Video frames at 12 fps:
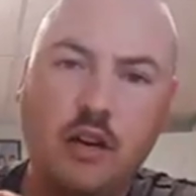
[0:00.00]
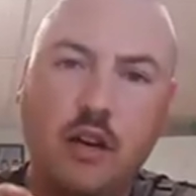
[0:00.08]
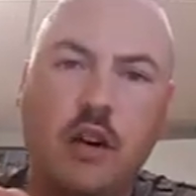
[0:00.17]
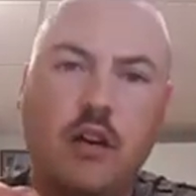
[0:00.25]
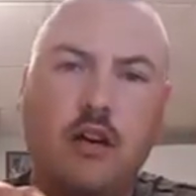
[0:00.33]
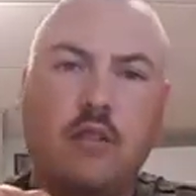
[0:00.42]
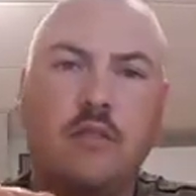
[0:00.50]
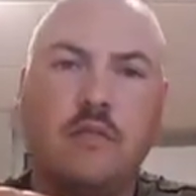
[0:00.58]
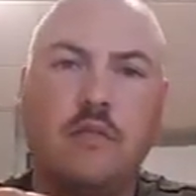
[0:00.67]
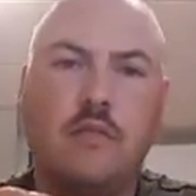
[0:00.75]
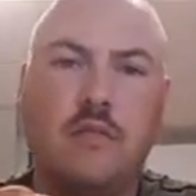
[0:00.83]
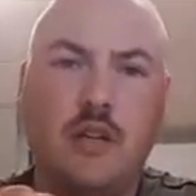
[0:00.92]
An
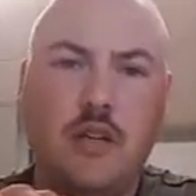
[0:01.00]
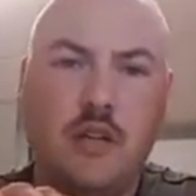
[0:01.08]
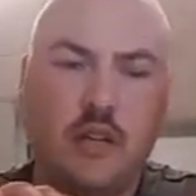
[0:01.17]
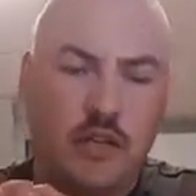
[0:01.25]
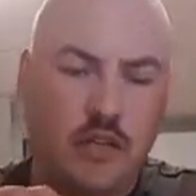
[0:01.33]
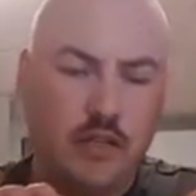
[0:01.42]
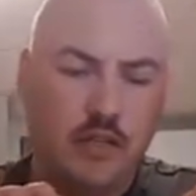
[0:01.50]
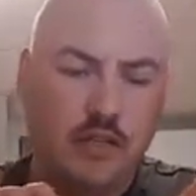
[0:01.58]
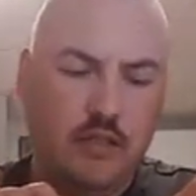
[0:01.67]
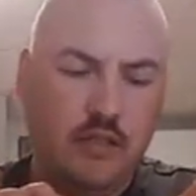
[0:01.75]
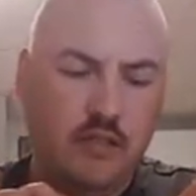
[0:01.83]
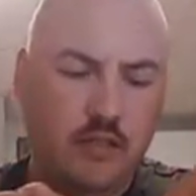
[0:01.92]
article.
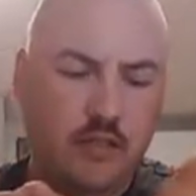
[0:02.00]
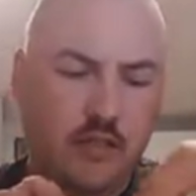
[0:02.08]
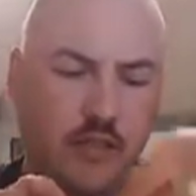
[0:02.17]
This is the